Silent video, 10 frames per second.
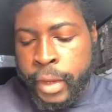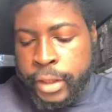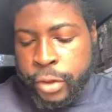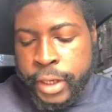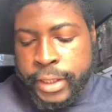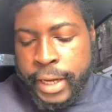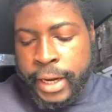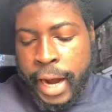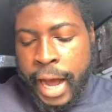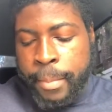So he said,
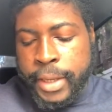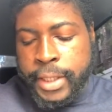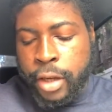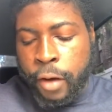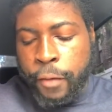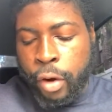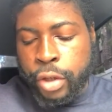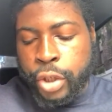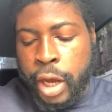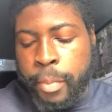I myself
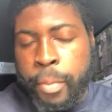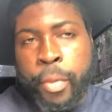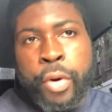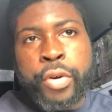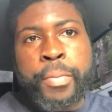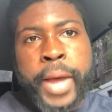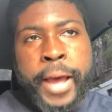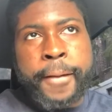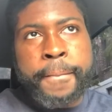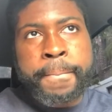also am a mortal
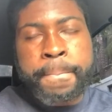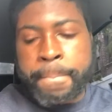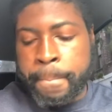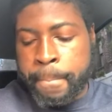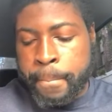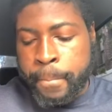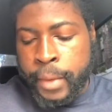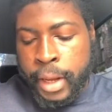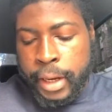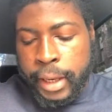man,
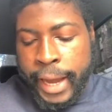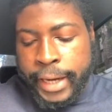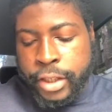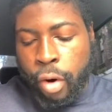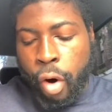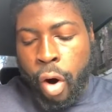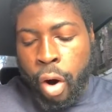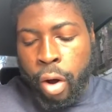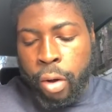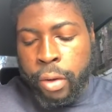like to
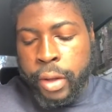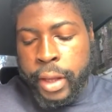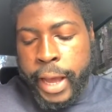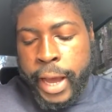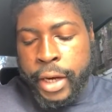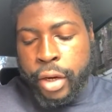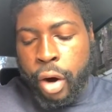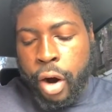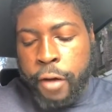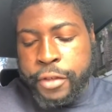all and the
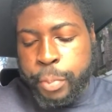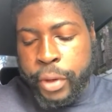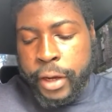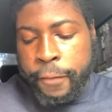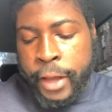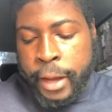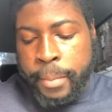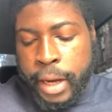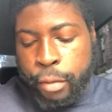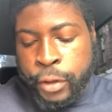offspring of
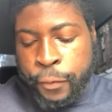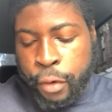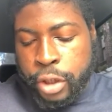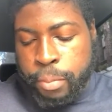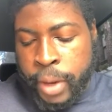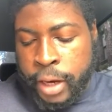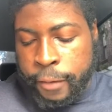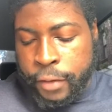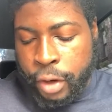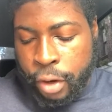him that was first made
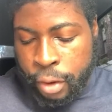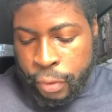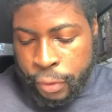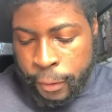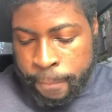of the earth